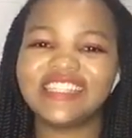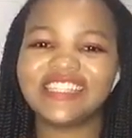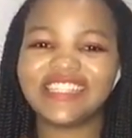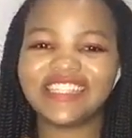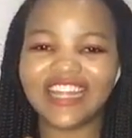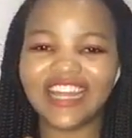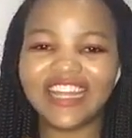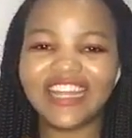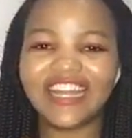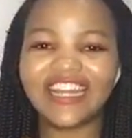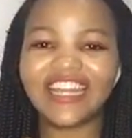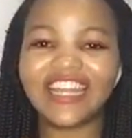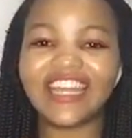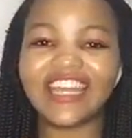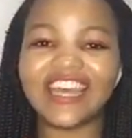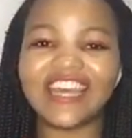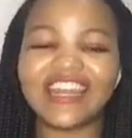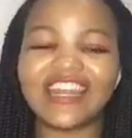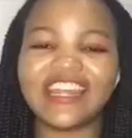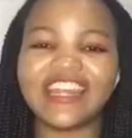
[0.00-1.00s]
started
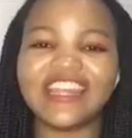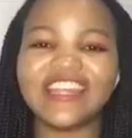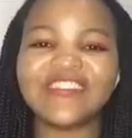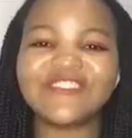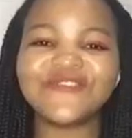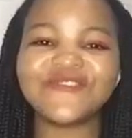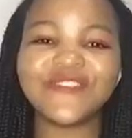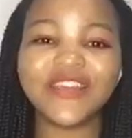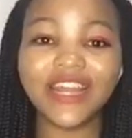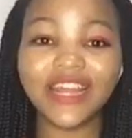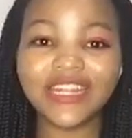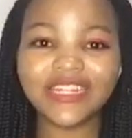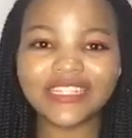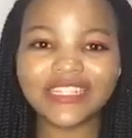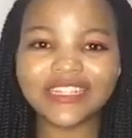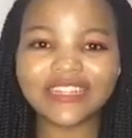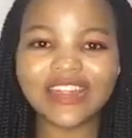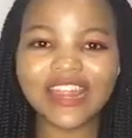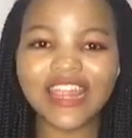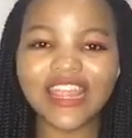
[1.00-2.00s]
getting really
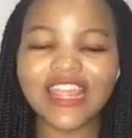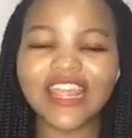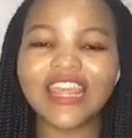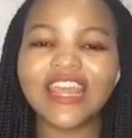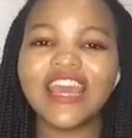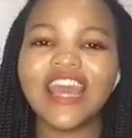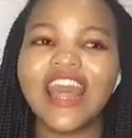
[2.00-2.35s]
tricky.